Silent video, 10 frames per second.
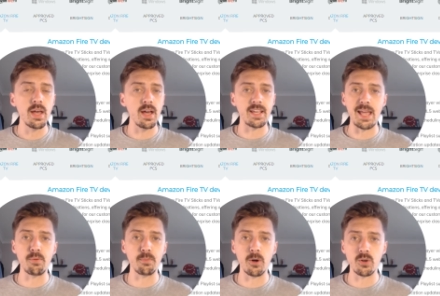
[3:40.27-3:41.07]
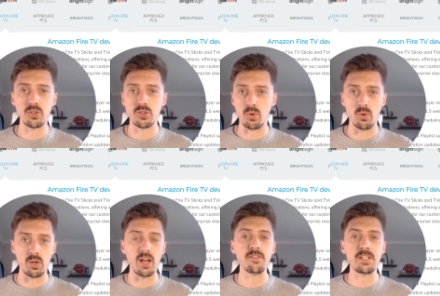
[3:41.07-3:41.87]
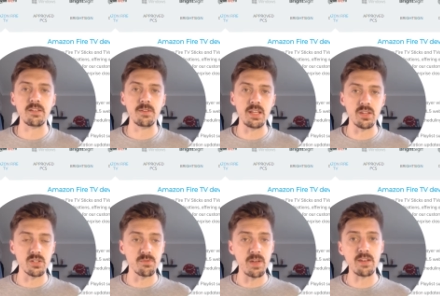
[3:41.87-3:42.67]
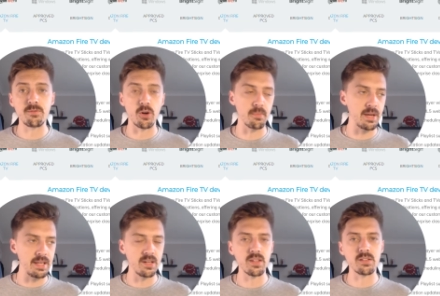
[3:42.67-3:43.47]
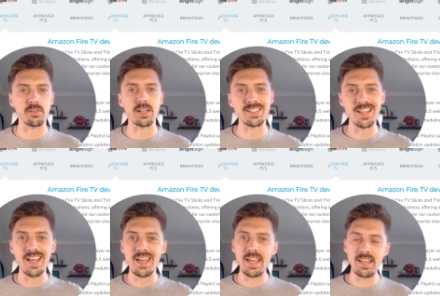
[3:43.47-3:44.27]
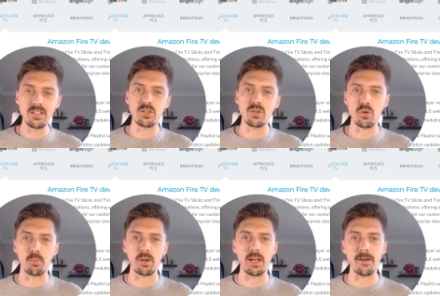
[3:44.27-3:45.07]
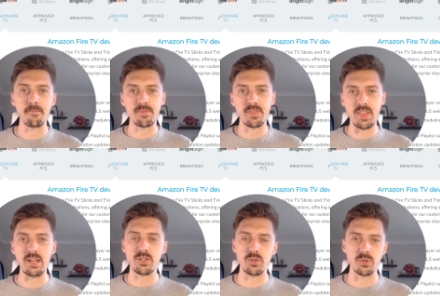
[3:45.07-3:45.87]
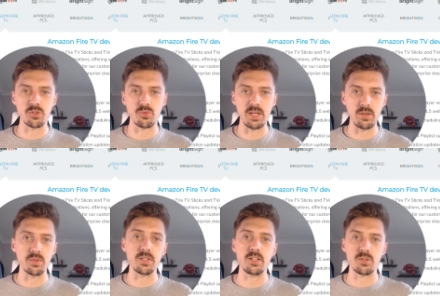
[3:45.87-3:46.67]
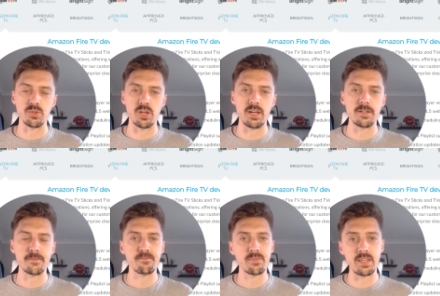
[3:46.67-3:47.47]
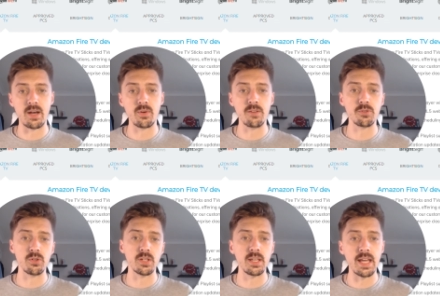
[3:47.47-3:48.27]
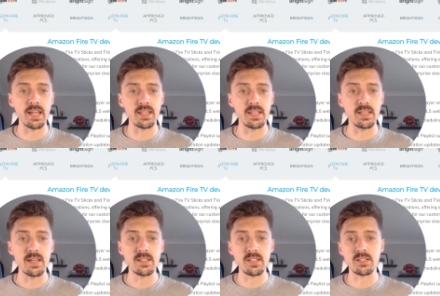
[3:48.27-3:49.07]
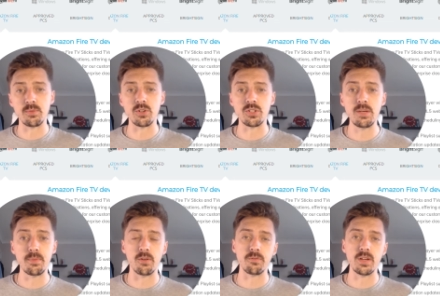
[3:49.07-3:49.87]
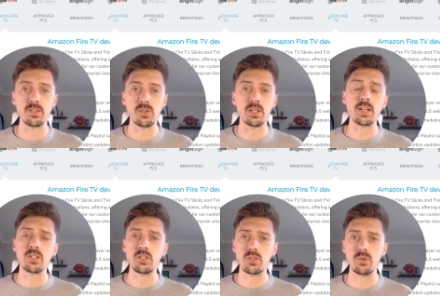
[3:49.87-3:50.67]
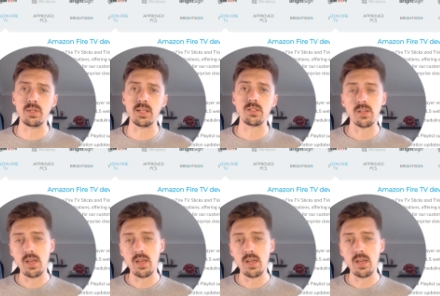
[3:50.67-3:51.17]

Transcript: a cable box or live TV that's fed from another device into your player, then to your screen or digital signage. Now, if you're looking at the system on chip offerings, you can actually do this